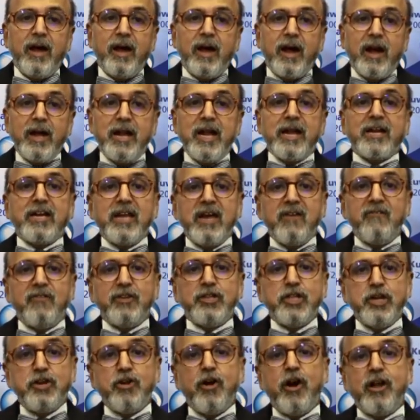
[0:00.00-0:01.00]
Conducting
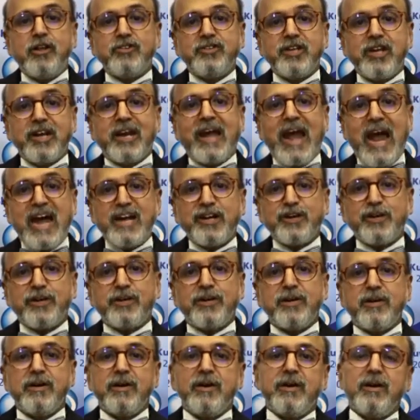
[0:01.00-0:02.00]
withdrawals and
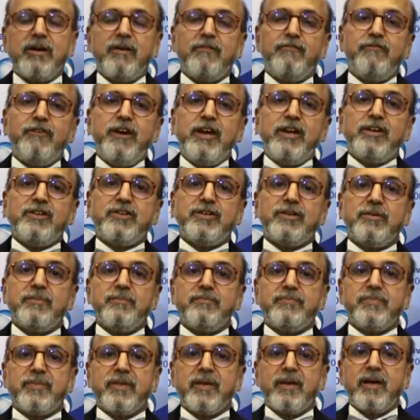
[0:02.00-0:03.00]
cash feeds
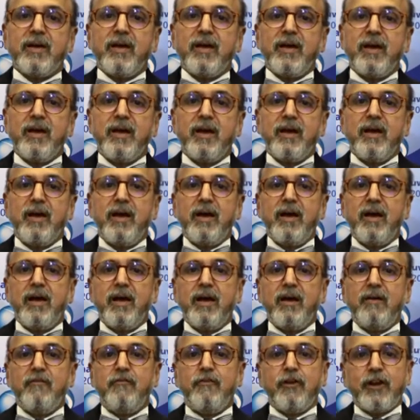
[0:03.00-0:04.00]

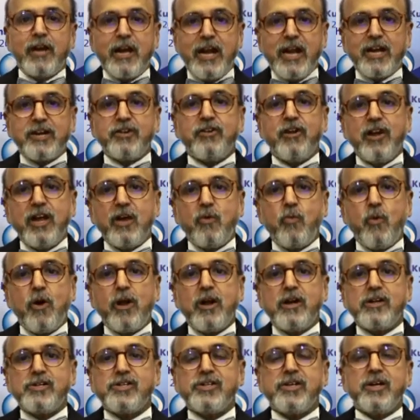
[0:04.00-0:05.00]
for electronic
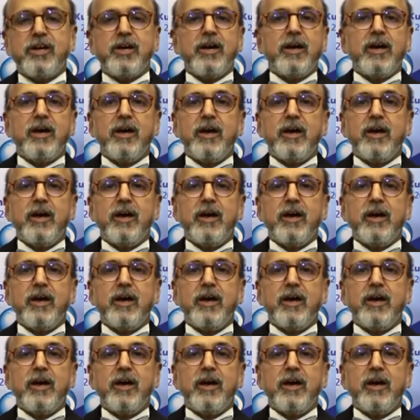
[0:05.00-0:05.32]
wallets